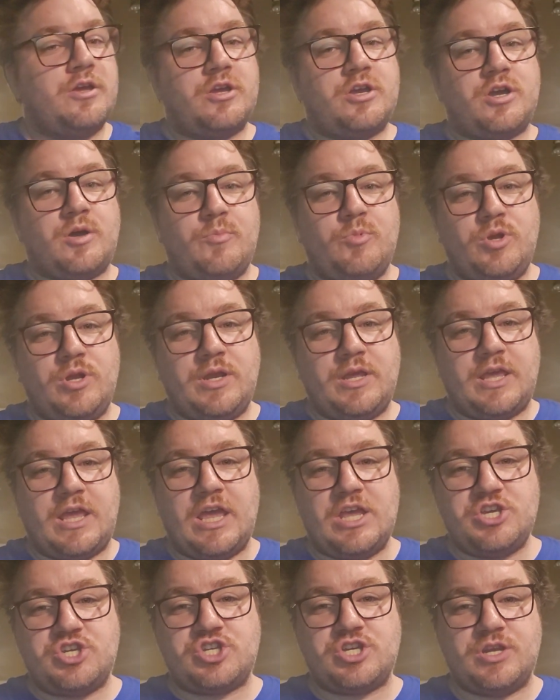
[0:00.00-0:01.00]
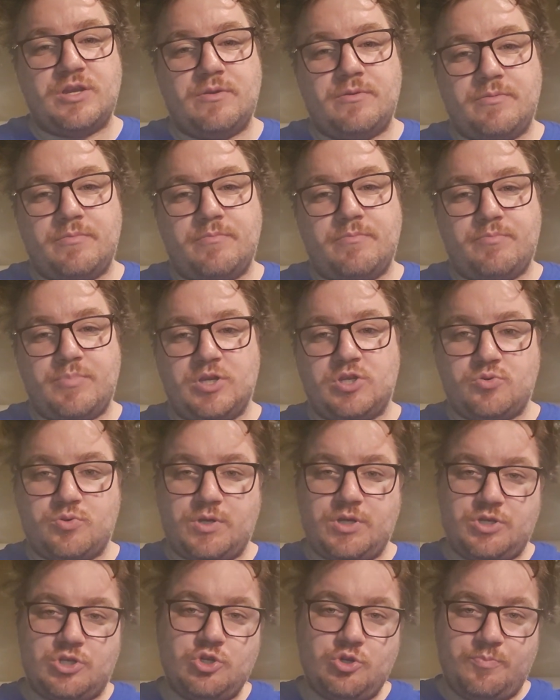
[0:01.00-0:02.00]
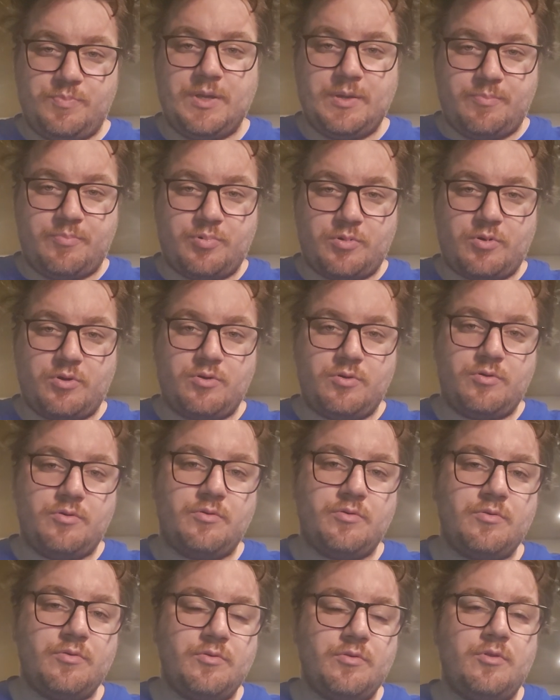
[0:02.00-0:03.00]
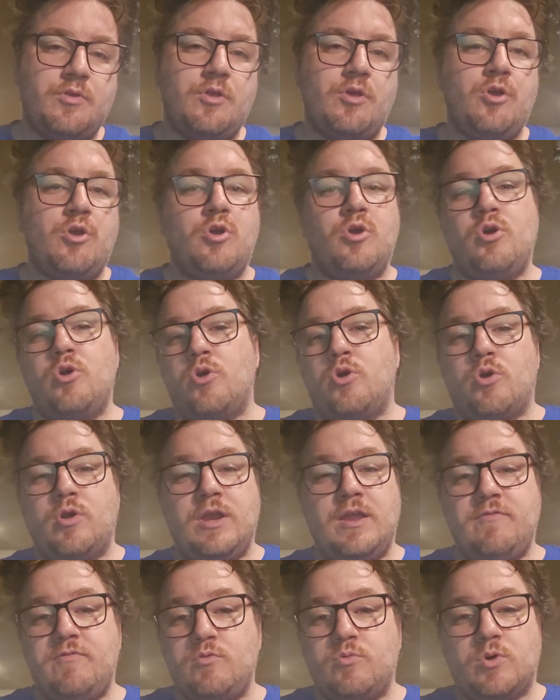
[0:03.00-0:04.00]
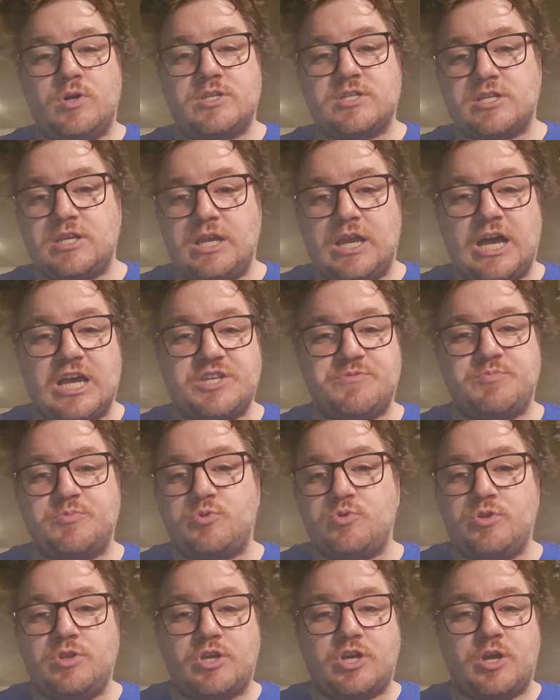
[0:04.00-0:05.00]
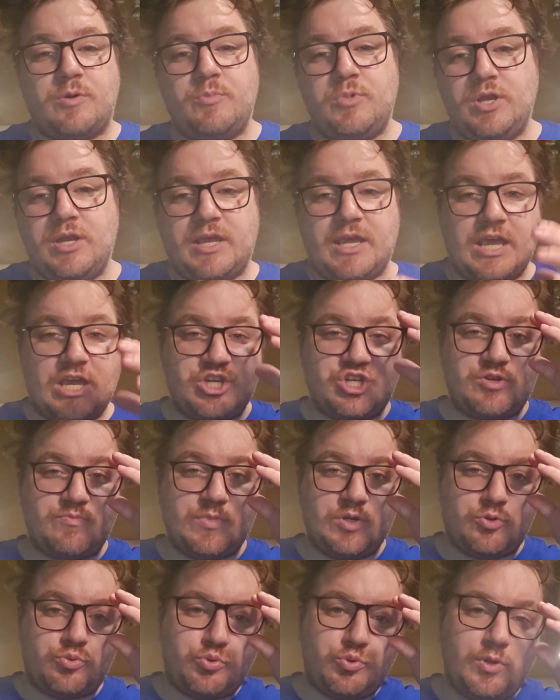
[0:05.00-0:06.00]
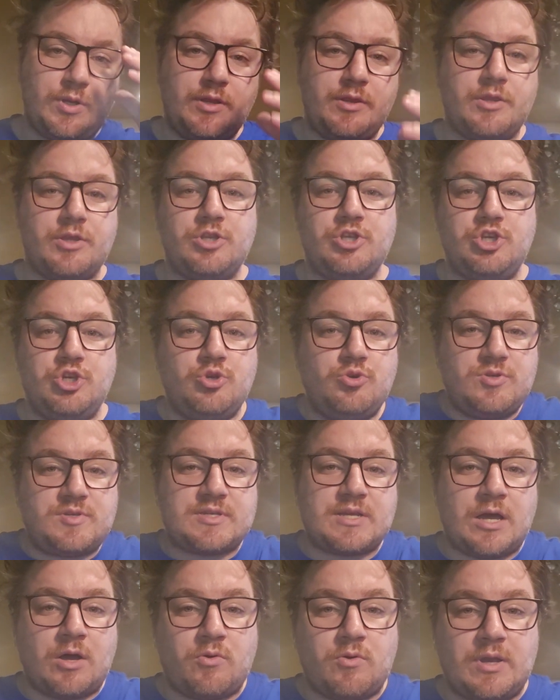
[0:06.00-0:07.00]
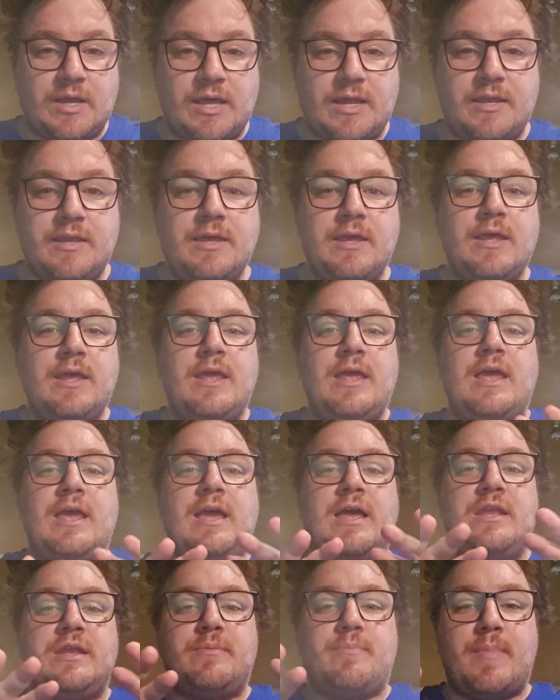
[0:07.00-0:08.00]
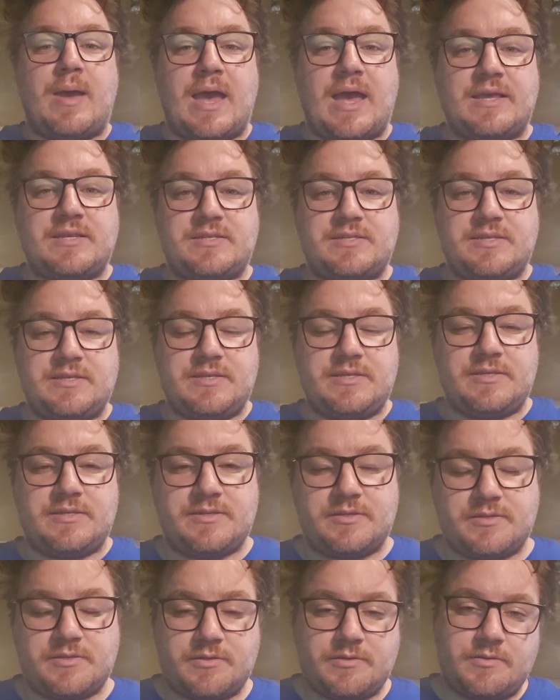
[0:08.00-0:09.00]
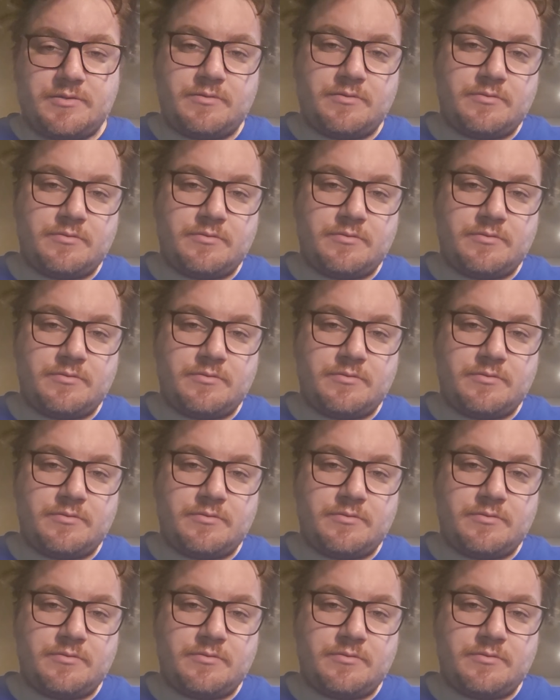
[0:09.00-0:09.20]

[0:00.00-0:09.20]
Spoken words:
communication between two people, or even what's lost between the communication between the news outlet and the masses.